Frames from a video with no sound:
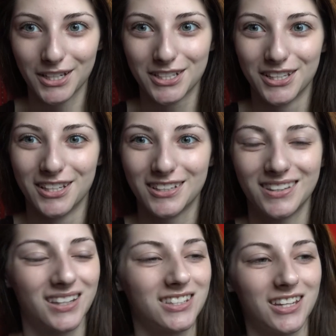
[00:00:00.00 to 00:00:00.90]
actually.
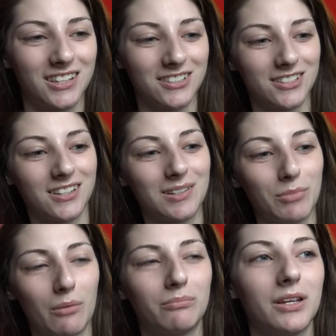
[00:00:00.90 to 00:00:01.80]
Not the day that you sing it,
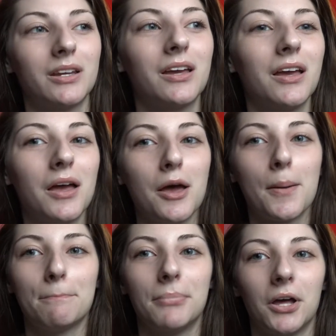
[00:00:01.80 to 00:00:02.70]
probably.
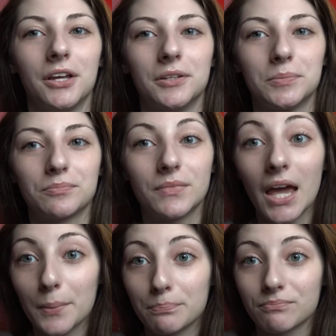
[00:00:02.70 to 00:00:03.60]
But,
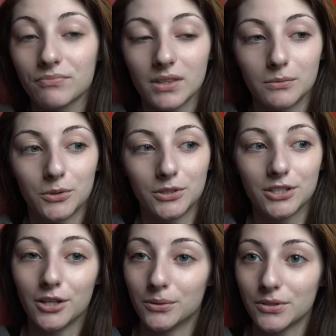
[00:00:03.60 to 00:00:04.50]
yeah, I'm going to
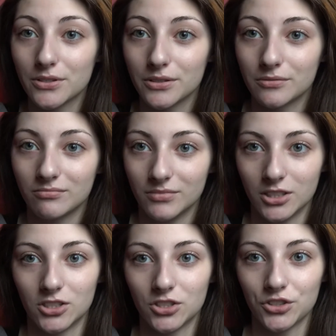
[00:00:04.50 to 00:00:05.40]
Ghost,
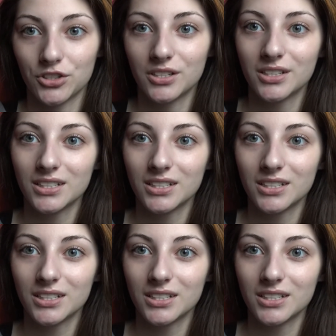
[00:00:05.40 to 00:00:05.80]
which,